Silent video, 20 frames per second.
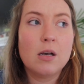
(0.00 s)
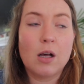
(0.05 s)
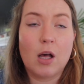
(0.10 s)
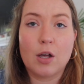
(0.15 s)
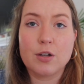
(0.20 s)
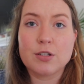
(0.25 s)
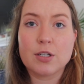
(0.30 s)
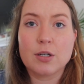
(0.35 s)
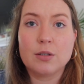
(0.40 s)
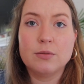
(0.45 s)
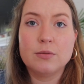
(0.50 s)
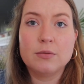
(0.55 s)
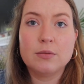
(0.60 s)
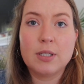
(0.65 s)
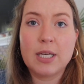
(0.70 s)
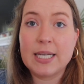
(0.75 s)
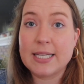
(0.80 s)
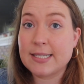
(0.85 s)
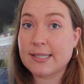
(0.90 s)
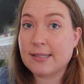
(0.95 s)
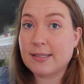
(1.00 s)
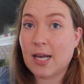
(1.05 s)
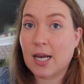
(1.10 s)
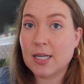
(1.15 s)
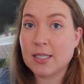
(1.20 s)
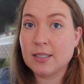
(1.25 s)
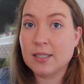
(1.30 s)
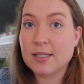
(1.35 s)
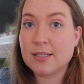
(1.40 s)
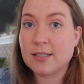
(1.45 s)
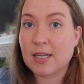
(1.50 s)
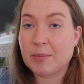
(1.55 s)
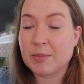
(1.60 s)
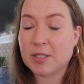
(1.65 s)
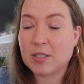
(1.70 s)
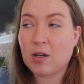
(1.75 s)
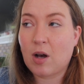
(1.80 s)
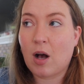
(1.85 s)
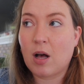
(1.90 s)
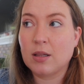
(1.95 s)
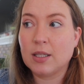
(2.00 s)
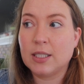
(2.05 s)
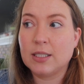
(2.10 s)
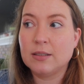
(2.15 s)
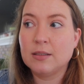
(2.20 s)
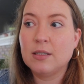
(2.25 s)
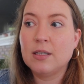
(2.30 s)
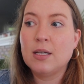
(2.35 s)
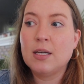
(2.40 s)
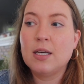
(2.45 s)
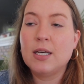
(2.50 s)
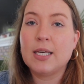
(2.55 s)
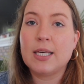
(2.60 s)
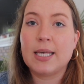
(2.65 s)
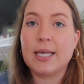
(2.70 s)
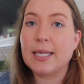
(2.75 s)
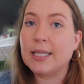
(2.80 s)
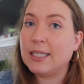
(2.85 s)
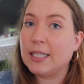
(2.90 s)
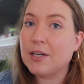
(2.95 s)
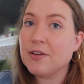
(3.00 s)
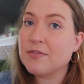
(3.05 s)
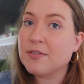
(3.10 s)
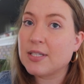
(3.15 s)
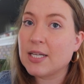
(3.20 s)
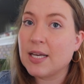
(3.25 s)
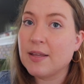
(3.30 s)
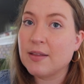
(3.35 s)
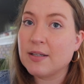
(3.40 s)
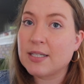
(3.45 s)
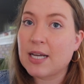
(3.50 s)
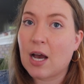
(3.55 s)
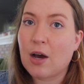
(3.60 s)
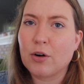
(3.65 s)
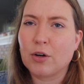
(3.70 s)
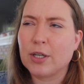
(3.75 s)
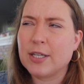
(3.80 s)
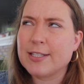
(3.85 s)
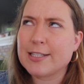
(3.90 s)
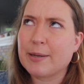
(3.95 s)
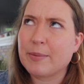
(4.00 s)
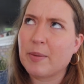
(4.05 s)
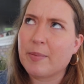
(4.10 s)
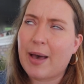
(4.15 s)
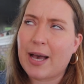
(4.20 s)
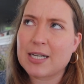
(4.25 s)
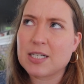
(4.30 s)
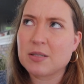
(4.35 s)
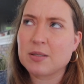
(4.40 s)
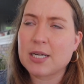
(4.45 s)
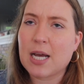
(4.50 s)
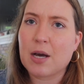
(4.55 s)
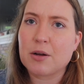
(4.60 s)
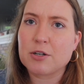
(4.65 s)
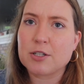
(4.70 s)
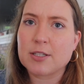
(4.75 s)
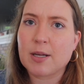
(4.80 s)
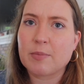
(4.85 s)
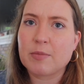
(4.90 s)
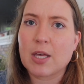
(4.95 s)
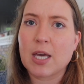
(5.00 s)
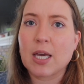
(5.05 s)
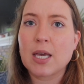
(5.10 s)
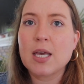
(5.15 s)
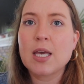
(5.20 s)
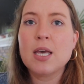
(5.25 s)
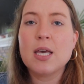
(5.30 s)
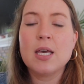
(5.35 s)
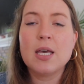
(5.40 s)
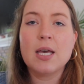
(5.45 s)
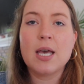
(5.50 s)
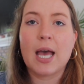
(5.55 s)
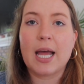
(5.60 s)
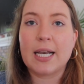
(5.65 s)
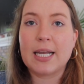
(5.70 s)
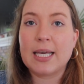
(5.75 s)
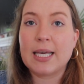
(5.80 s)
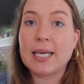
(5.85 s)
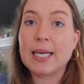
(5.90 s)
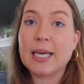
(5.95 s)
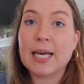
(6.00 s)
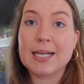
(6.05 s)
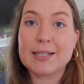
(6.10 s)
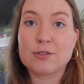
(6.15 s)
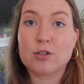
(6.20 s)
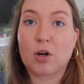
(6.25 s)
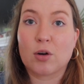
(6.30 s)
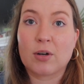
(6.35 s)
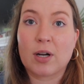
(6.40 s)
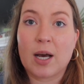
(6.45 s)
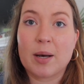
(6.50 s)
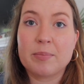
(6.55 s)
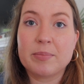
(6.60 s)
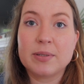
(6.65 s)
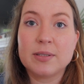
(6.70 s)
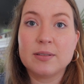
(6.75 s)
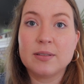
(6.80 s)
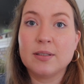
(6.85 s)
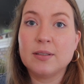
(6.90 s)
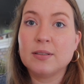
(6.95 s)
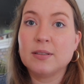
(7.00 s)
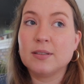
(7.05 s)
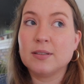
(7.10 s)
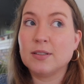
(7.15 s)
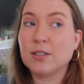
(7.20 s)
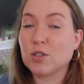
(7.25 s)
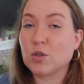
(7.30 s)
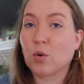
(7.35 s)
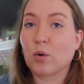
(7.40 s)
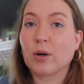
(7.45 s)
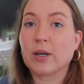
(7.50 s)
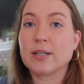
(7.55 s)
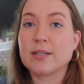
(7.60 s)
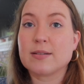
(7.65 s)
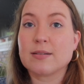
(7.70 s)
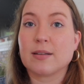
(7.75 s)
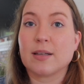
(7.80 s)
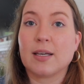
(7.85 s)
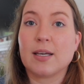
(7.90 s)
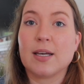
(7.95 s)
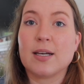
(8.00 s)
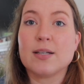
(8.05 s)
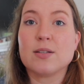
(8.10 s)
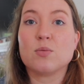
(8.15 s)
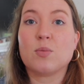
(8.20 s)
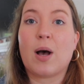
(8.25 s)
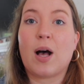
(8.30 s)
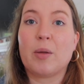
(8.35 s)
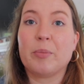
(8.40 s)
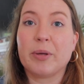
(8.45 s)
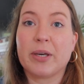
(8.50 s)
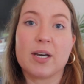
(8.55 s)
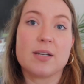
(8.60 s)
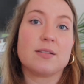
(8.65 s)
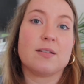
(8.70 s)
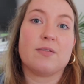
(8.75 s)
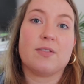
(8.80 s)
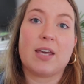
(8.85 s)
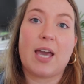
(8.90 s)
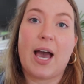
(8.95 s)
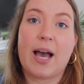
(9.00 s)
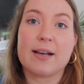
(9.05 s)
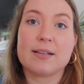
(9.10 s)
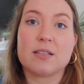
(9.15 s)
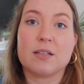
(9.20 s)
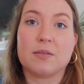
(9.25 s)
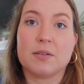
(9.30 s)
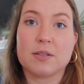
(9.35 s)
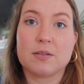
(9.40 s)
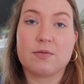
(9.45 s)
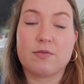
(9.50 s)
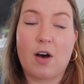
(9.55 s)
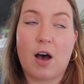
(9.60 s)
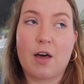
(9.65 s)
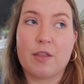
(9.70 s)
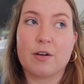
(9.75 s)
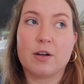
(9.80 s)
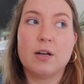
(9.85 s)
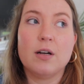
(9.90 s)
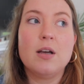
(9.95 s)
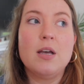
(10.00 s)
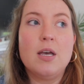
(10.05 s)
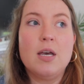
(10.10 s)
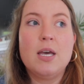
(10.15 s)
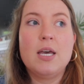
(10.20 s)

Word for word: Also, his son, his name is Colin. He lives in the town or he's coming back to the town or something. And he has grown up notoriously as well because of the acts of his father.